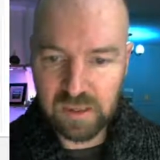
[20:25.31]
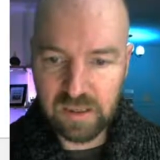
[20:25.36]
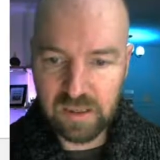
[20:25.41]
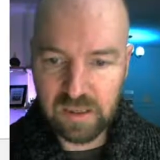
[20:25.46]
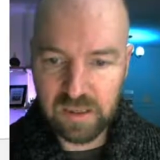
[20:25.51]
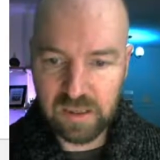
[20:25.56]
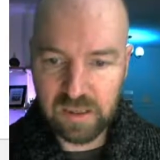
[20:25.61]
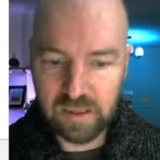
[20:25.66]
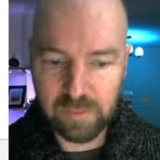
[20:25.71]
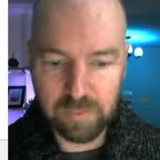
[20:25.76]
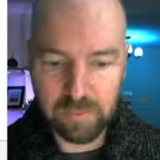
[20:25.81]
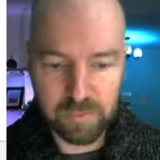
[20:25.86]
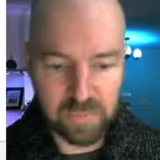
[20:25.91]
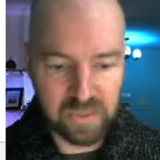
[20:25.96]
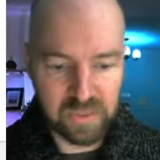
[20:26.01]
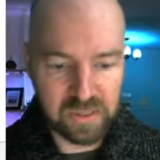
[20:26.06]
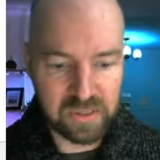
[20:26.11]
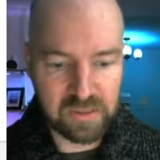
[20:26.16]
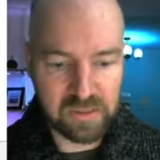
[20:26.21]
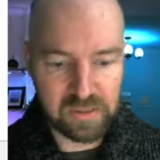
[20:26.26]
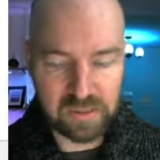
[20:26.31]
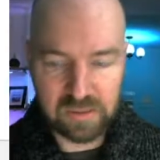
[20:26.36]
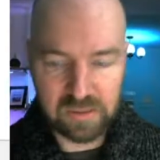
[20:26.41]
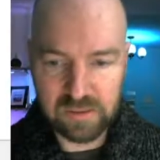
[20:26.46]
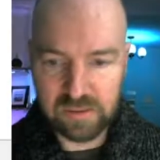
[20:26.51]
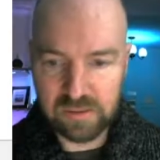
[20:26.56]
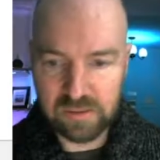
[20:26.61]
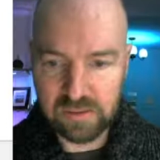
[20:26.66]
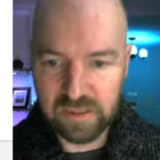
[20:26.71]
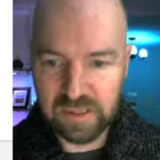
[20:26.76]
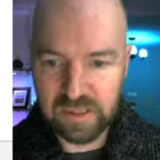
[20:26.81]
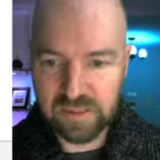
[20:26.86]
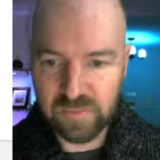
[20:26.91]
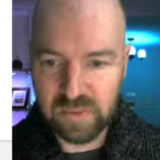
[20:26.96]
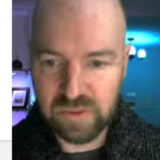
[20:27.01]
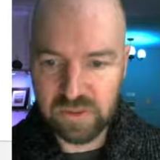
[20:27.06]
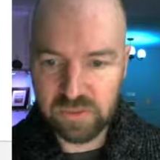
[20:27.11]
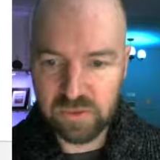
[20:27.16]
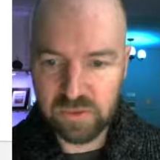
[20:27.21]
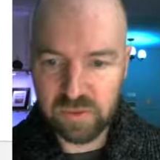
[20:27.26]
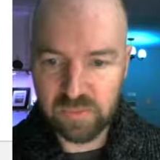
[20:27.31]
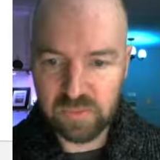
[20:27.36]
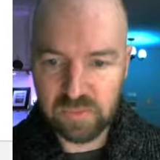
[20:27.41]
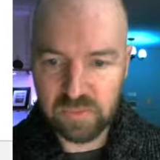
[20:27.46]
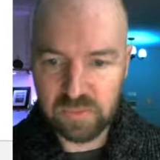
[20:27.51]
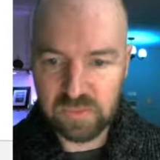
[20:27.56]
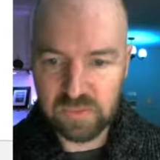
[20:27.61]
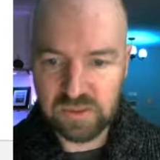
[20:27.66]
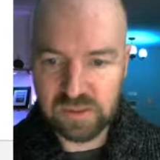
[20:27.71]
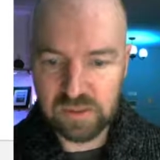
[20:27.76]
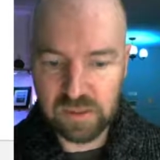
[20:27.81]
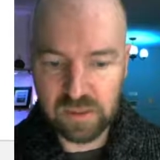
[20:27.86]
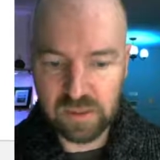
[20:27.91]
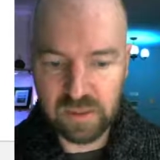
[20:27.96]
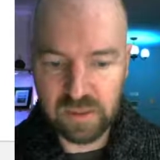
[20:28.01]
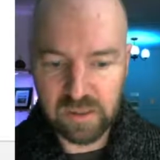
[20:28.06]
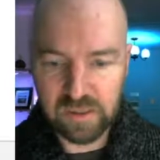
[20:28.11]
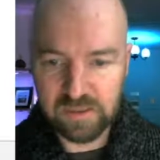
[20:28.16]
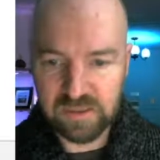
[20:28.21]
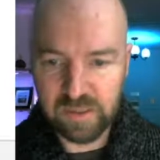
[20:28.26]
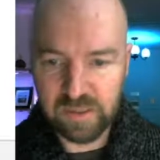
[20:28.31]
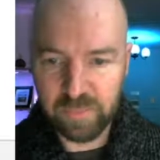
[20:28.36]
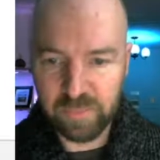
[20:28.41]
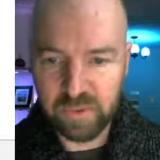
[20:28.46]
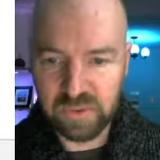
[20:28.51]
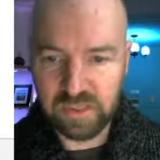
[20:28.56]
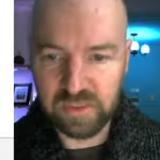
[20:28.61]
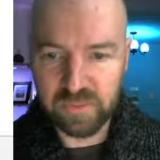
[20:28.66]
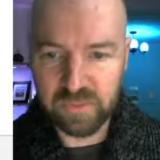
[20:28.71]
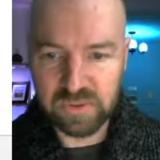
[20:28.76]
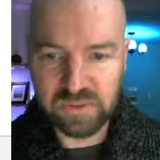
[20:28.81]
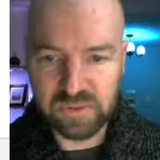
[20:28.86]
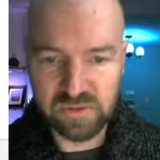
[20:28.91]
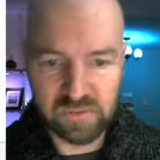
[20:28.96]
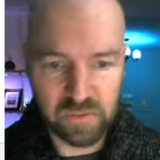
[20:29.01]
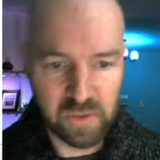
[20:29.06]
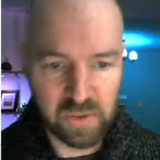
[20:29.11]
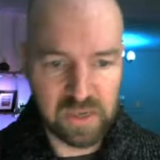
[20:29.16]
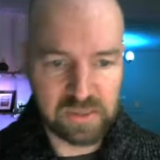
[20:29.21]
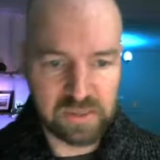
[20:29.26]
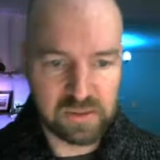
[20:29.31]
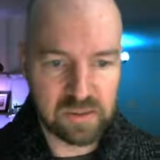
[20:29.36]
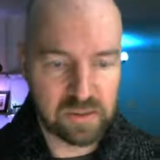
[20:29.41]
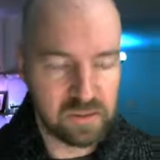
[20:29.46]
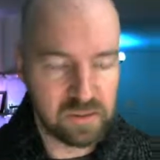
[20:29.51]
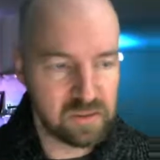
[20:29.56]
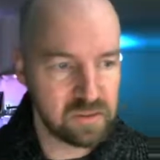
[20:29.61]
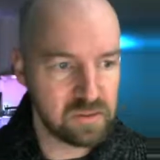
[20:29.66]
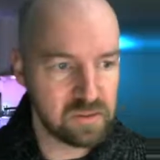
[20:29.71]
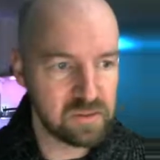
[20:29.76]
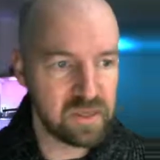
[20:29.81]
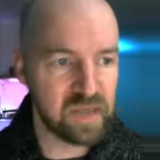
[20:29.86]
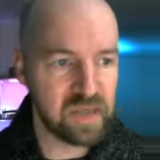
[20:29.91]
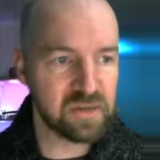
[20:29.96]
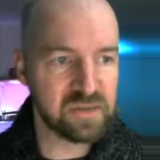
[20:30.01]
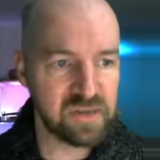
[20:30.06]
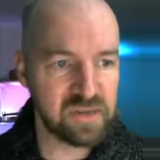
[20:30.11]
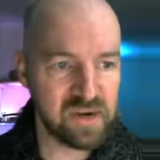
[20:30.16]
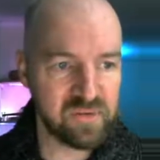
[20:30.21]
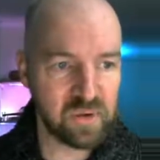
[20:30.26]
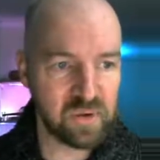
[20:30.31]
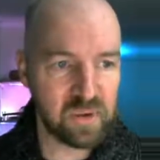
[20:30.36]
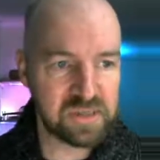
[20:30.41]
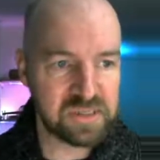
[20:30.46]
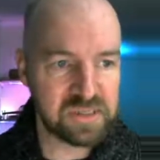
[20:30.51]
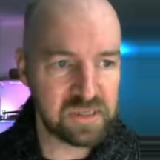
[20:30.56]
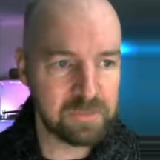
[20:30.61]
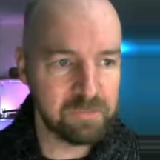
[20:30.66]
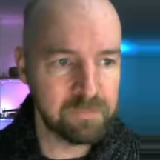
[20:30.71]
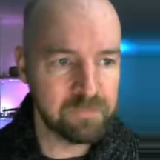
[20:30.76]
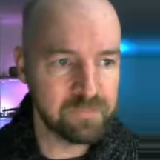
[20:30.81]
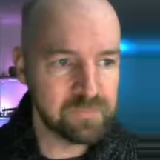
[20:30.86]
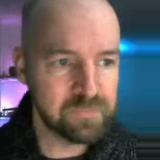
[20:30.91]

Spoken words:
But it lets me do them separately, which is great. Yeah, did you have a question?